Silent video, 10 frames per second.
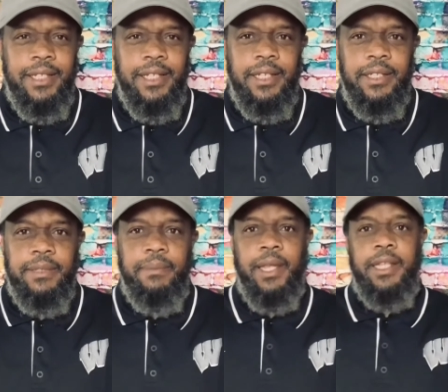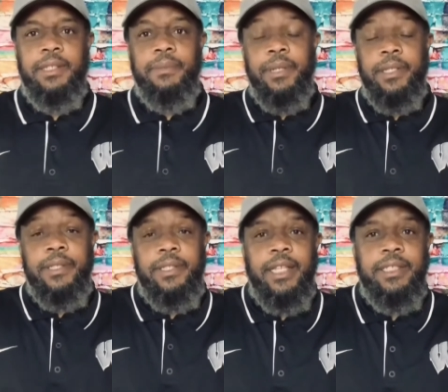It is amazing. But
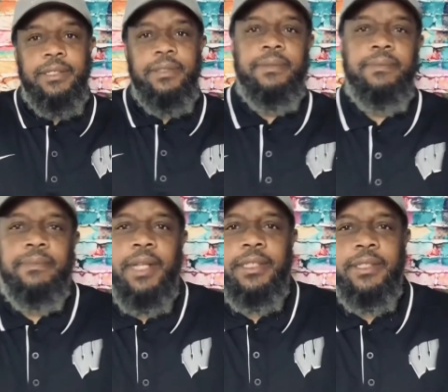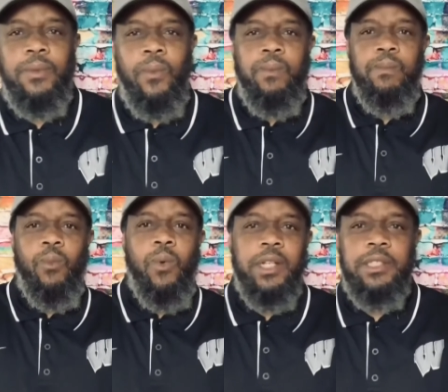that's that's the
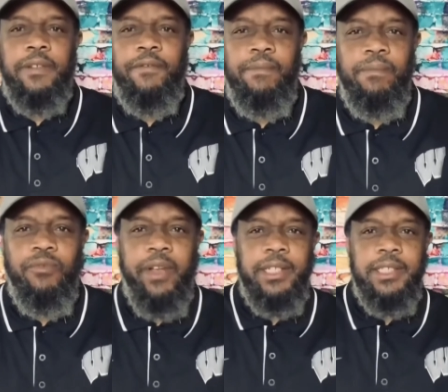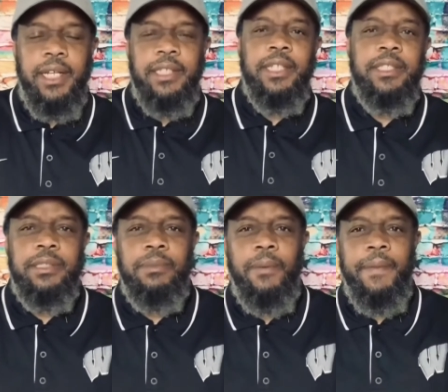Washington franchise at this
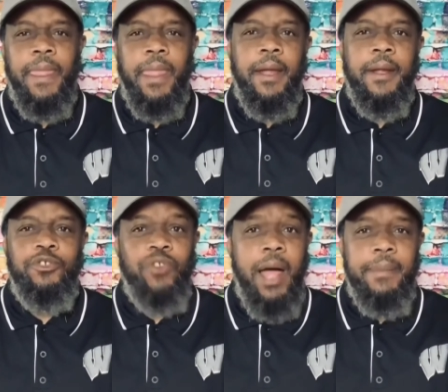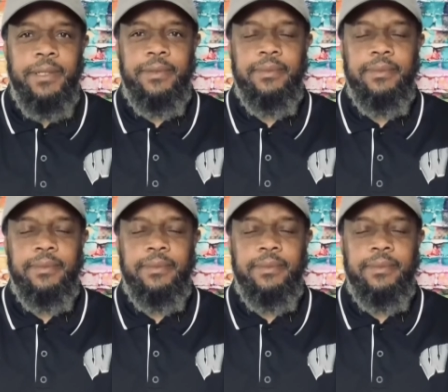moment. Uh, drama.